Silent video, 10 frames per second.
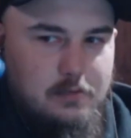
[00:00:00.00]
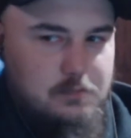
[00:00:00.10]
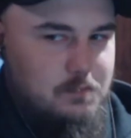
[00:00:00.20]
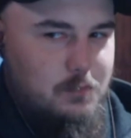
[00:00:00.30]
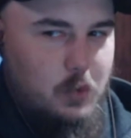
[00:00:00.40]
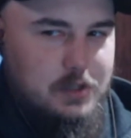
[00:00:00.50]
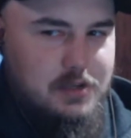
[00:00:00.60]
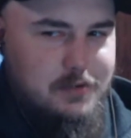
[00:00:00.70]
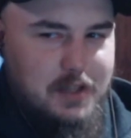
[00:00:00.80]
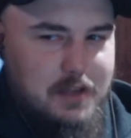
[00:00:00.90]

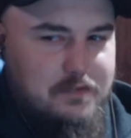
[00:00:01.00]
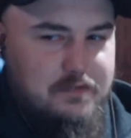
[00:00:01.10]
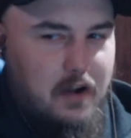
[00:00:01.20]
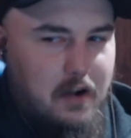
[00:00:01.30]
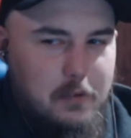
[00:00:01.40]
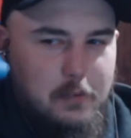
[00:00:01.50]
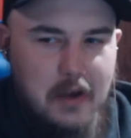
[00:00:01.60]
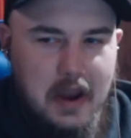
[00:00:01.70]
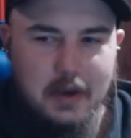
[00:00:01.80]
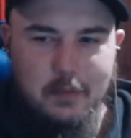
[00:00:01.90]
wasn't really
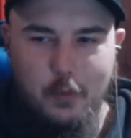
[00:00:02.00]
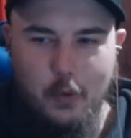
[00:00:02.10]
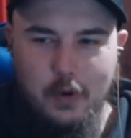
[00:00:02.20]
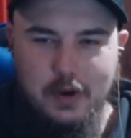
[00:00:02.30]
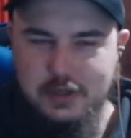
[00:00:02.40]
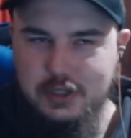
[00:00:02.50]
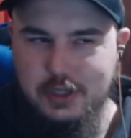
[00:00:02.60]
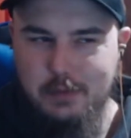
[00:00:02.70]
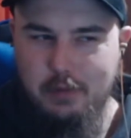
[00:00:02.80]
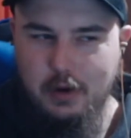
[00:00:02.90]
far-right, more as just
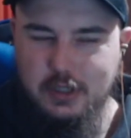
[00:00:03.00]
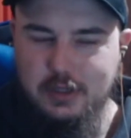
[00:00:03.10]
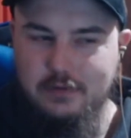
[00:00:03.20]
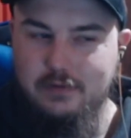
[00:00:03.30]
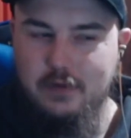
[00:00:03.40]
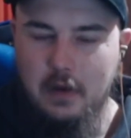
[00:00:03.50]
a bunch of,